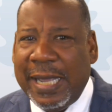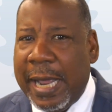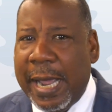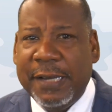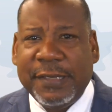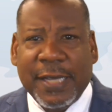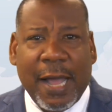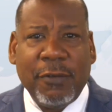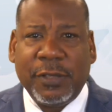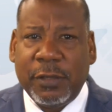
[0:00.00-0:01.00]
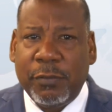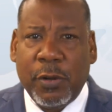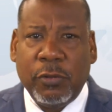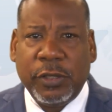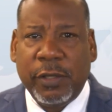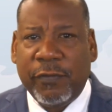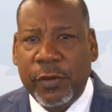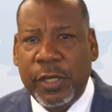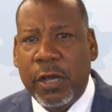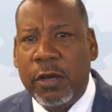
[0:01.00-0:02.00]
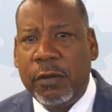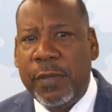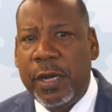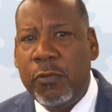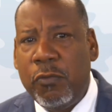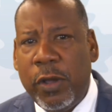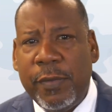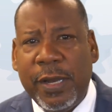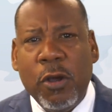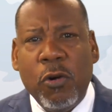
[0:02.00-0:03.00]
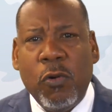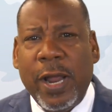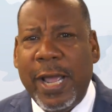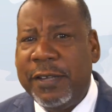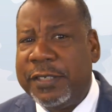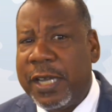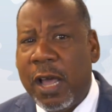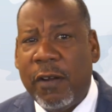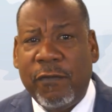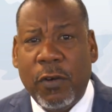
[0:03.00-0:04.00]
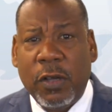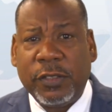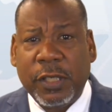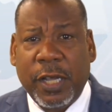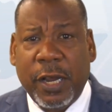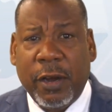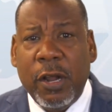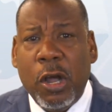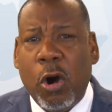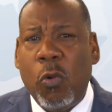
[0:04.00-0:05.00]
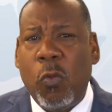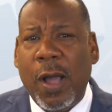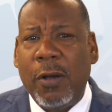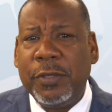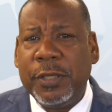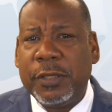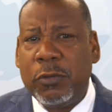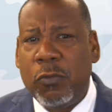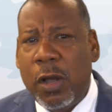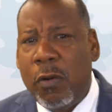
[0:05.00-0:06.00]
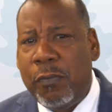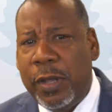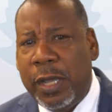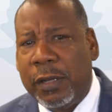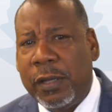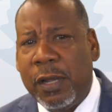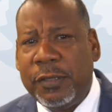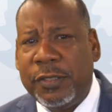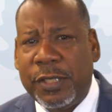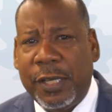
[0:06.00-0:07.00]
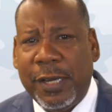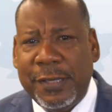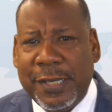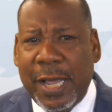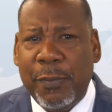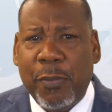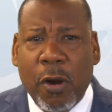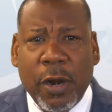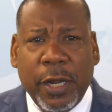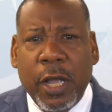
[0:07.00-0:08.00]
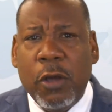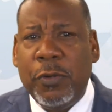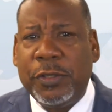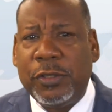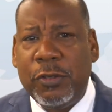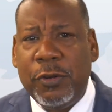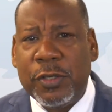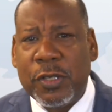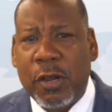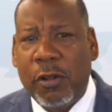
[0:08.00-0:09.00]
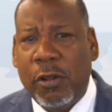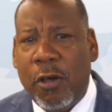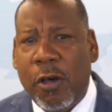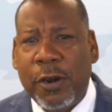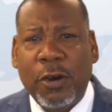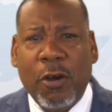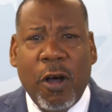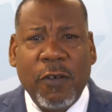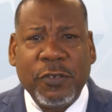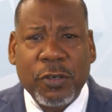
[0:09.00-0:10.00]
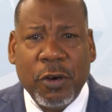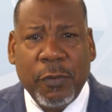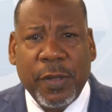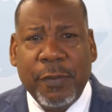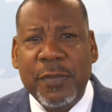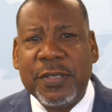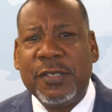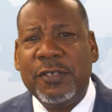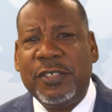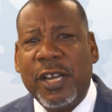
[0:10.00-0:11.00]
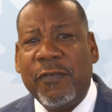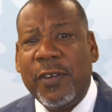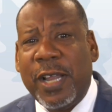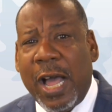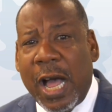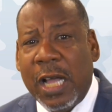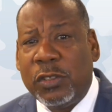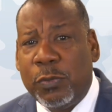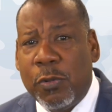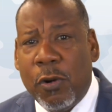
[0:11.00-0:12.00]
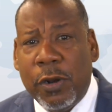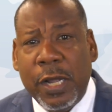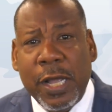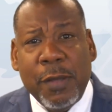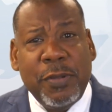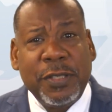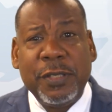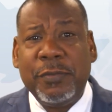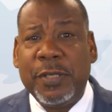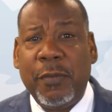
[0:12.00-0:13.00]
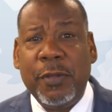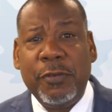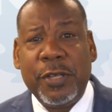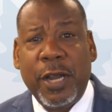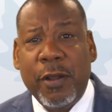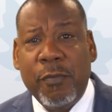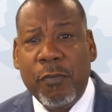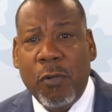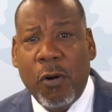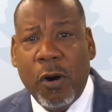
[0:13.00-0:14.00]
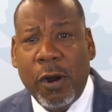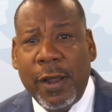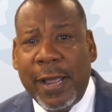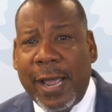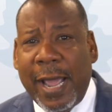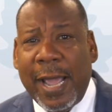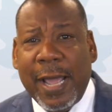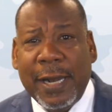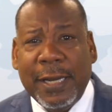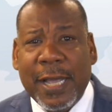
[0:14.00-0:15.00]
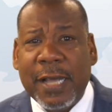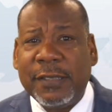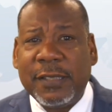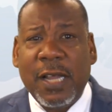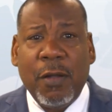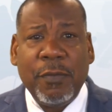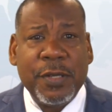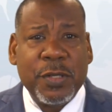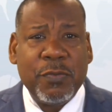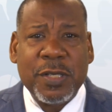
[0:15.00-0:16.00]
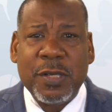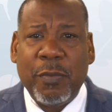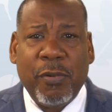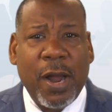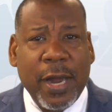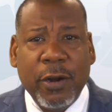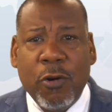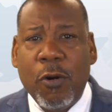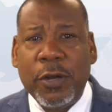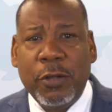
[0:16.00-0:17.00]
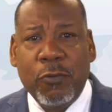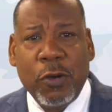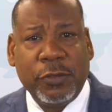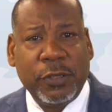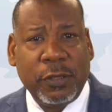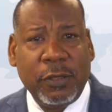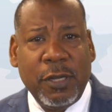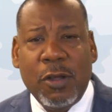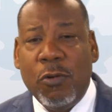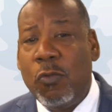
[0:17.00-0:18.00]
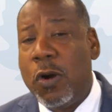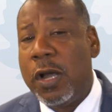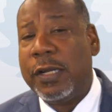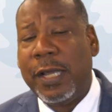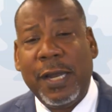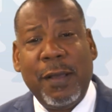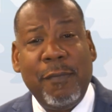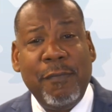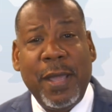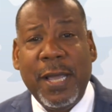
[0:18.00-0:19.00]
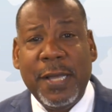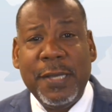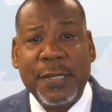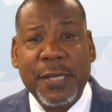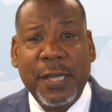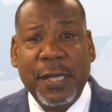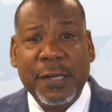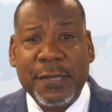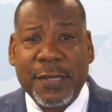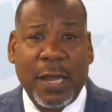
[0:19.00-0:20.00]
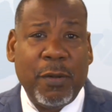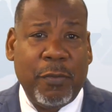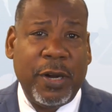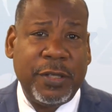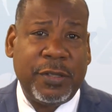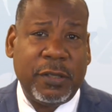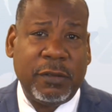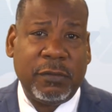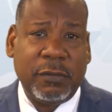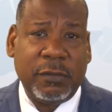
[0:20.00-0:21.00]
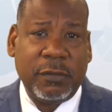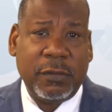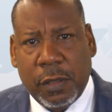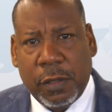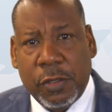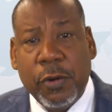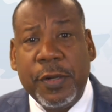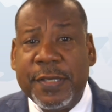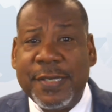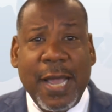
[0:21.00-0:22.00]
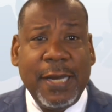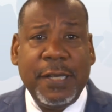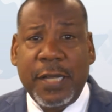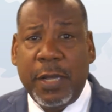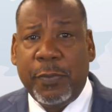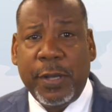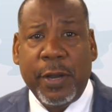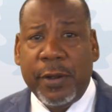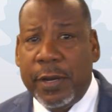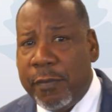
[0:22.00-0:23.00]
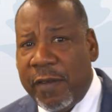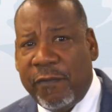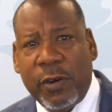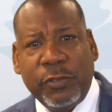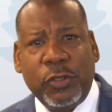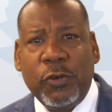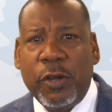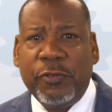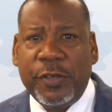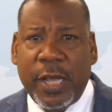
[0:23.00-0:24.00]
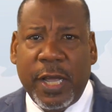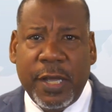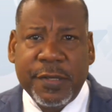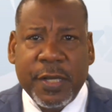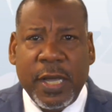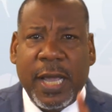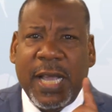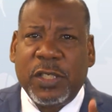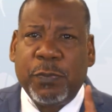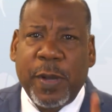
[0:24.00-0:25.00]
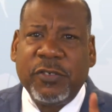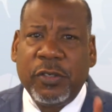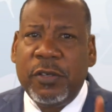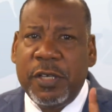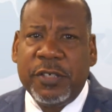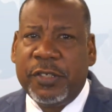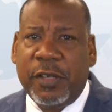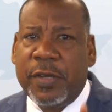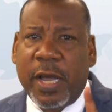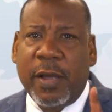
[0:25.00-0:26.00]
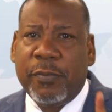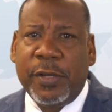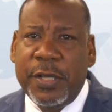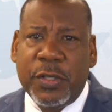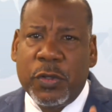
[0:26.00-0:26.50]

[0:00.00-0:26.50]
aging out symposium for young men and women who are aging out of foster care, a wellness and well-being luncheon, a day party with students on the lawn, a golf tournament, Mr. Jeffrey Osborne, Bishop W. Derek Moore, and guest psalmist, Mr. Brian Courtney Wilson. What an amazing celebration. During this 90-day period and my first 200 days, a special initiative that I'm pleased to